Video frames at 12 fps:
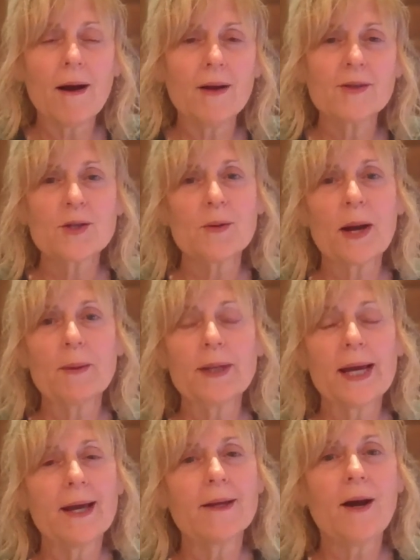Also, I would
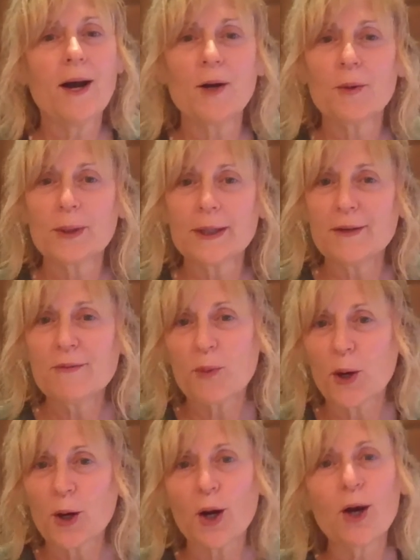add Hunger Relief
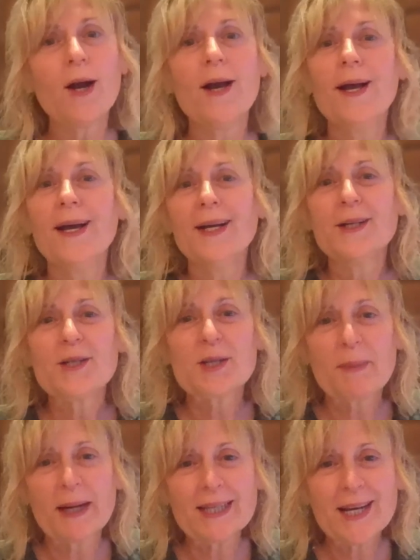Worker to
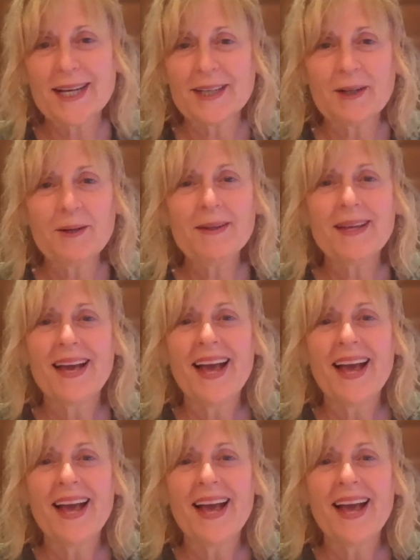my title.